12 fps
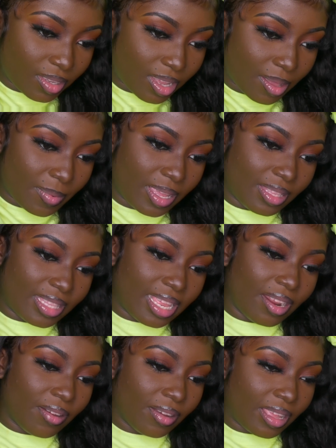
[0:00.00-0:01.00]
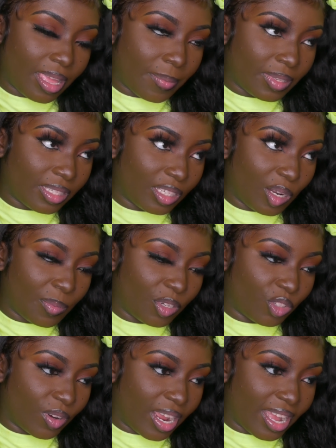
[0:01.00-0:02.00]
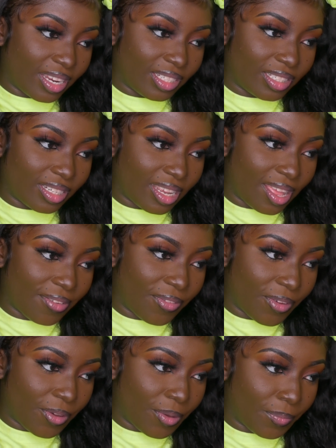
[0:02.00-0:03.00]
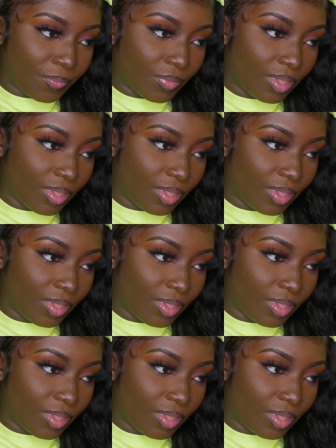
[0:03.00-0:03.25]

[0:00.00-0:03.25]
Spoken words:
mean, dating on campus is a little bit trash, I feel,